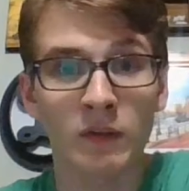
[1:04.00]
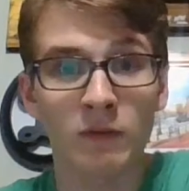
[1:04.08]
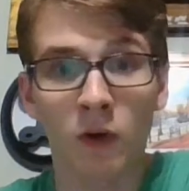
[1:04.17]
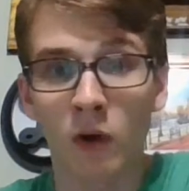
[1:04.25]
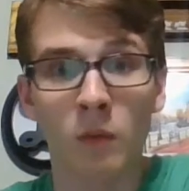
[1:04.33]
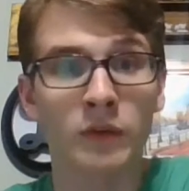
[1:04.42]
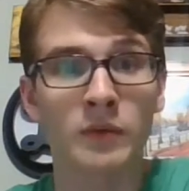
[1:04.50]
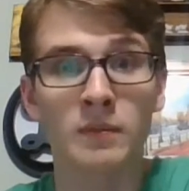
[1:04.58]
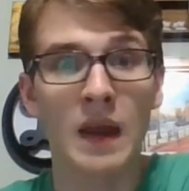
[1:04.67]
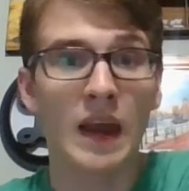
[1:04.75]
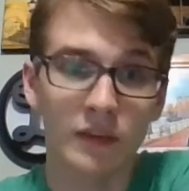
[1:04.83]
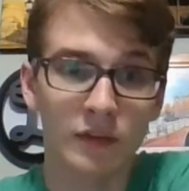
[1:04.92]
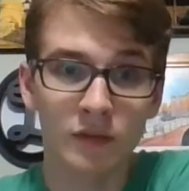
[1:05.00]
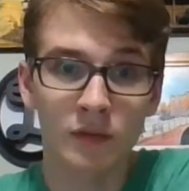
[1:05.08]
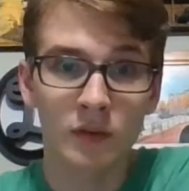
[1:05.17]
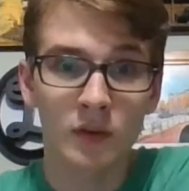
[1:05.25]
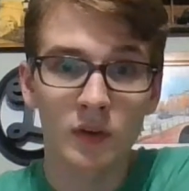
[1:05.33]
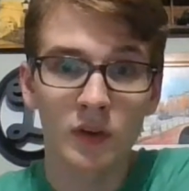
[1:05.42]
he fought, was a mess,
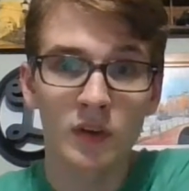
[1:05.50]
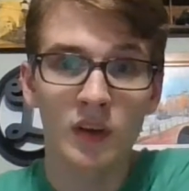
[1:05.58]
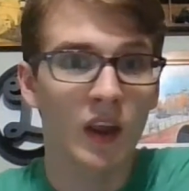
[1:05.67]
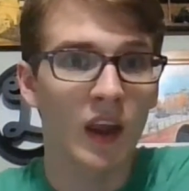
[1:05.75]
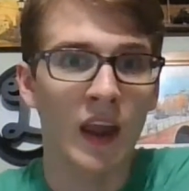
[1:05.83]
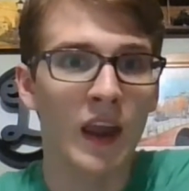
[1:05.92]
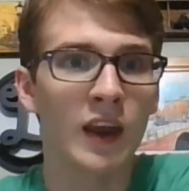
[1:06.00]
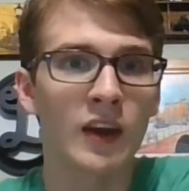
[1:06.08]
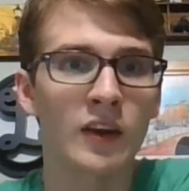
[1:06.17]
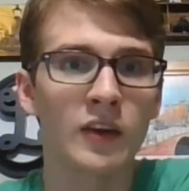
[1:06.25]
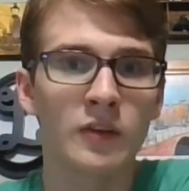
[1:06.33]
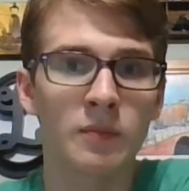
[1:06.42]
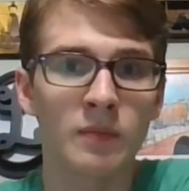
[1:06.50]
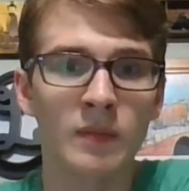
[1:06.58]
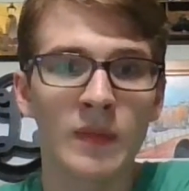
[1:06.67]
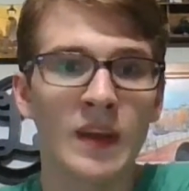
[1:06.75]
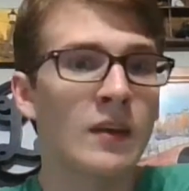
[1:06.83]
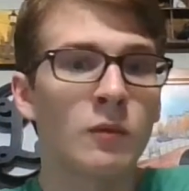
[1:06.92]
and
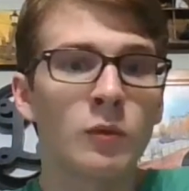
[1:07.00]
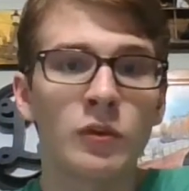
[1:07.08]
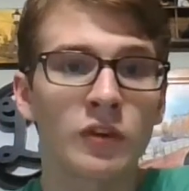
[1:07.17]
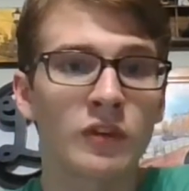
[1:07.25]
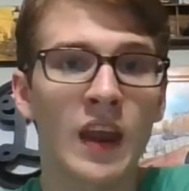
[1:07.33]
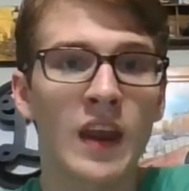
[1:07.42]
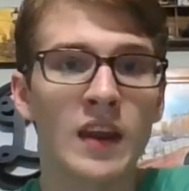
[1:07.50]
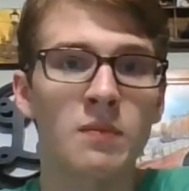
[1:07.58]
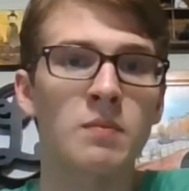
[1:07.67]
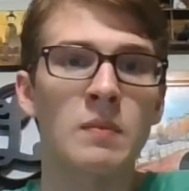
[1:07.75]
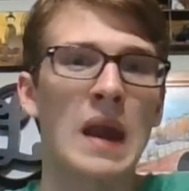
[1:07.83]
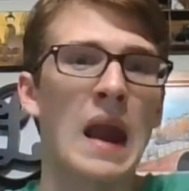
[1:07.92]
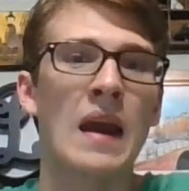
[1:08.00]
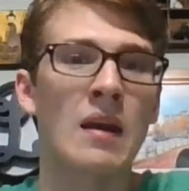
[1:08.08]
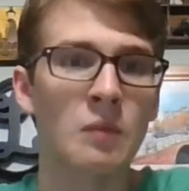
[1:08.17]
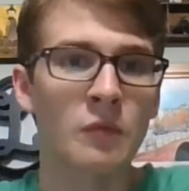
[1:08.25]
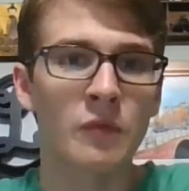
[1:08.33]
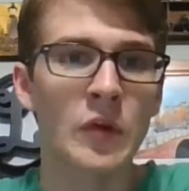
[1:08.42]
it would just take
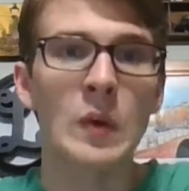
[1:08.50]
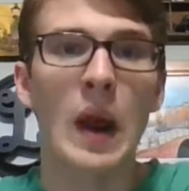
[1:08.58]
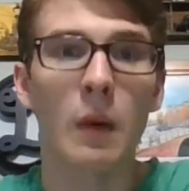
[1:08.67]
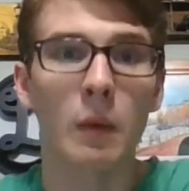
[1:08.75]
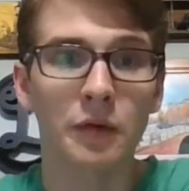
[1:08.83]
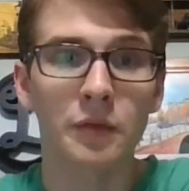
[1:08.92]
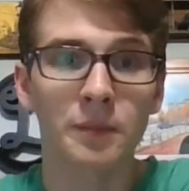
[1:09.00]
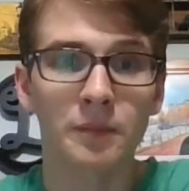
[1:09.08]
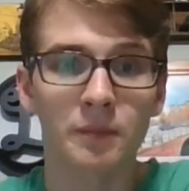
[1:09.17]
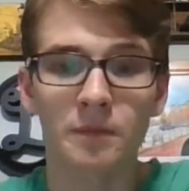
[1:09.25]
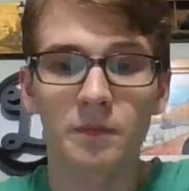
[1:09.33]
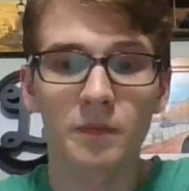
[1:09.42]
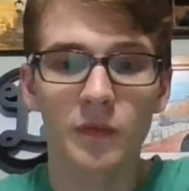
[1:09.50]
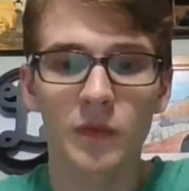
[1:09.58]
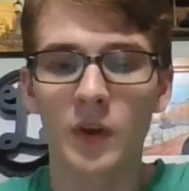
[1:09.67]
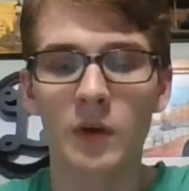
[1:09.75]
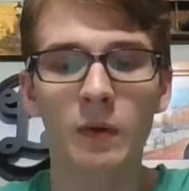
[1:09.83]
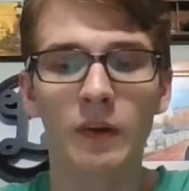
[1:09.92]
a few hours
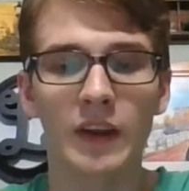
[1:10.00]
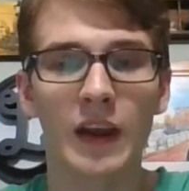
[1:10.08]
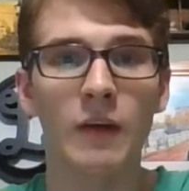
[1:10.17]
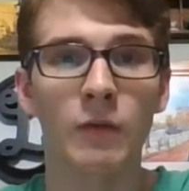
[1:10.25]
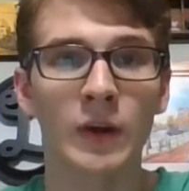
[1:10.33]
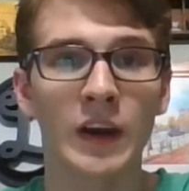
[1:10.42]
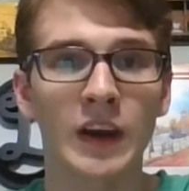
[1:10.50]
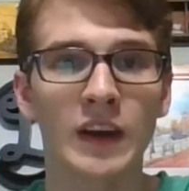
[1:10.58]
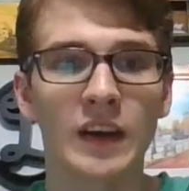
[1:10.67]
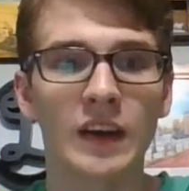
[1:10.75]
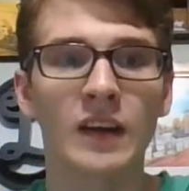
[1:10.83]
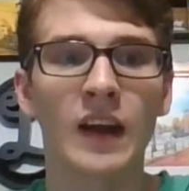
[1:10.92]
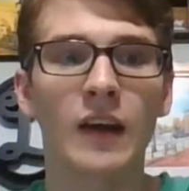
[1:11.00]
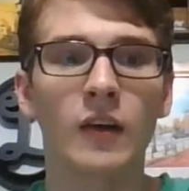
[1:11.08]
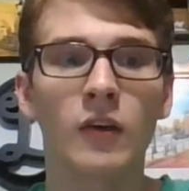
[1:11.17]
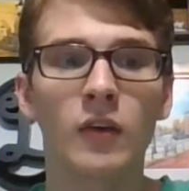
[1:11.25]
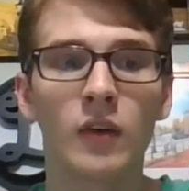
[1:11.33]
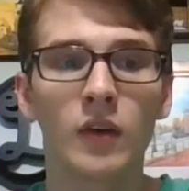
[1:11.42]
to really cover in any
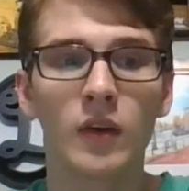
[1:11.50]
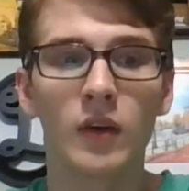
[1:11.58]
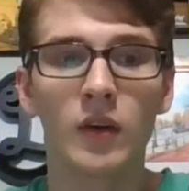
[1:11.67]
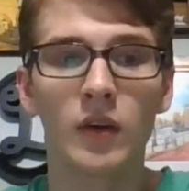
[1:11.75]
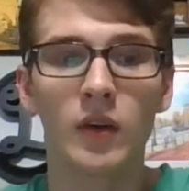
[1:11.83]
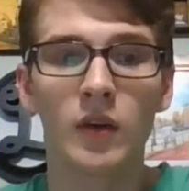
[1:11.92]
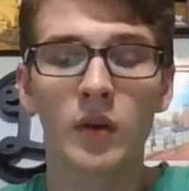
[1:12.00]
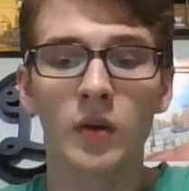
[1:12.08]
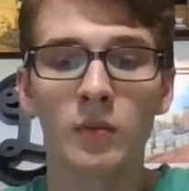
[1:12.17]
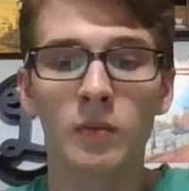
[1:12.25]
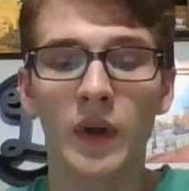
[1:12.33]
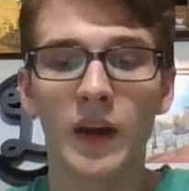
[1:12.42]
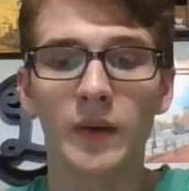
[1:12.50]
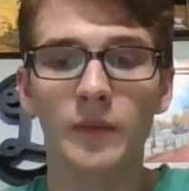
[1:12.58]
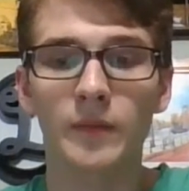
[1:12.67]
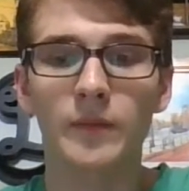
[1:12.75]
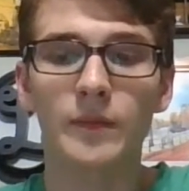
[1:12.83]
detail. But